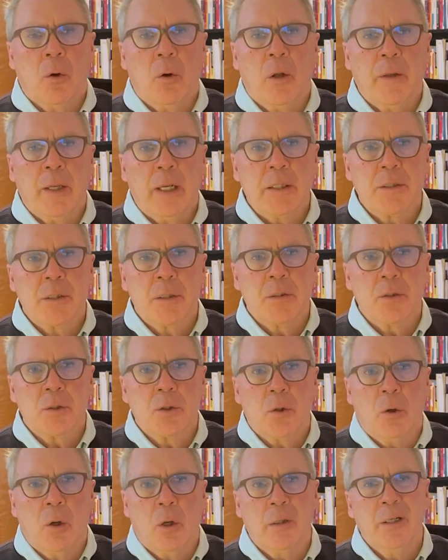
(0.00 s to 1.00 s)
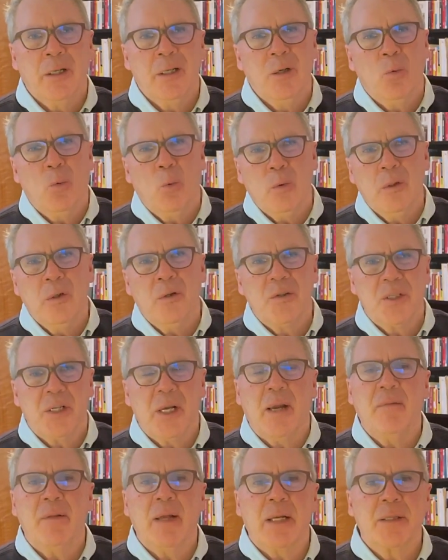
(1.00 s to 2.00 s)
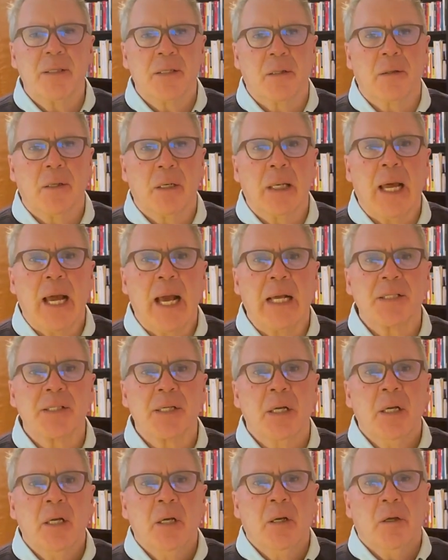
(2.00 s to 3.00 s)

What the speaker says: all that's installed. And you save that till the last